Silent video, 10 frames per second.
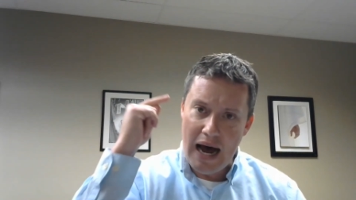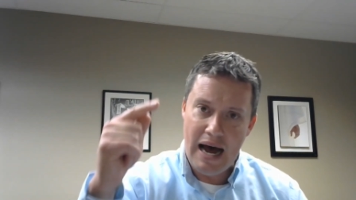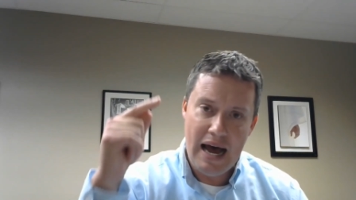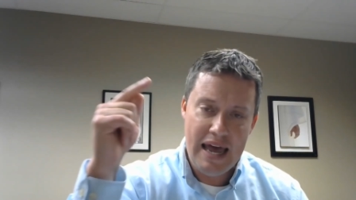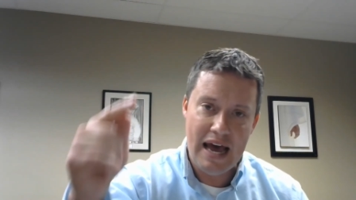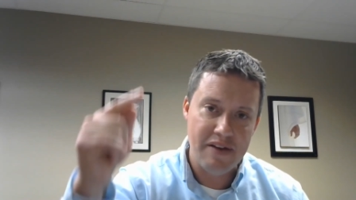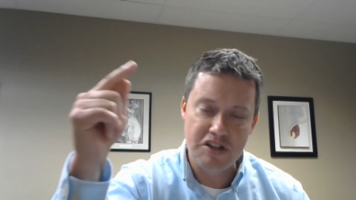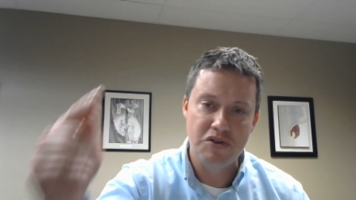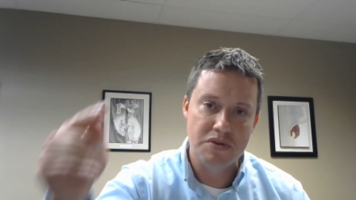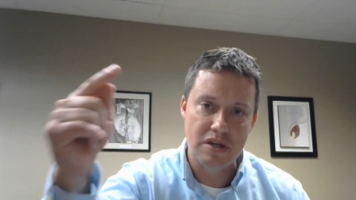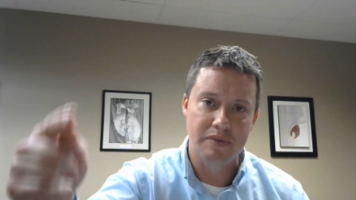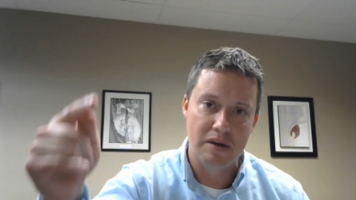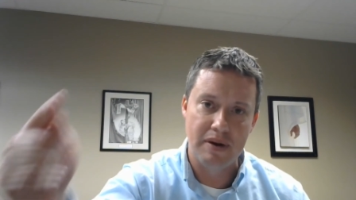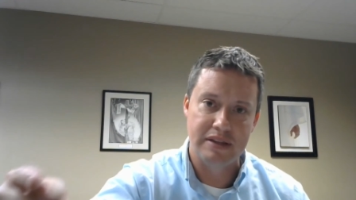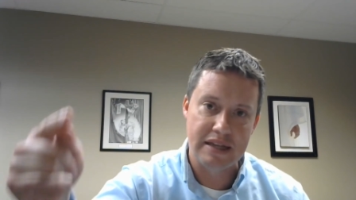I have to do something
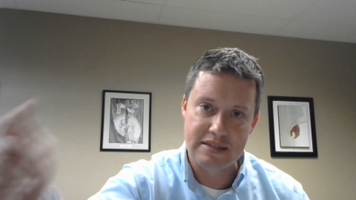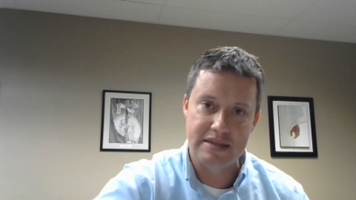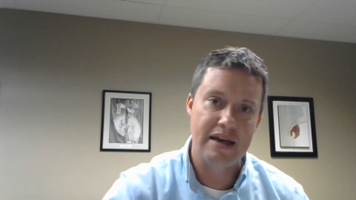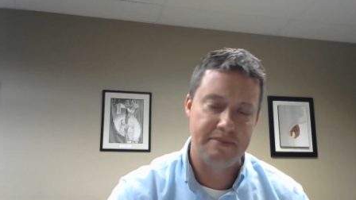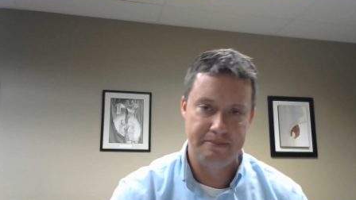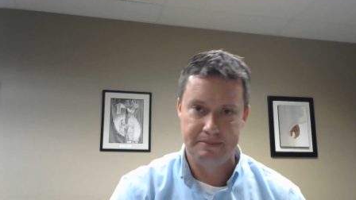about that sin.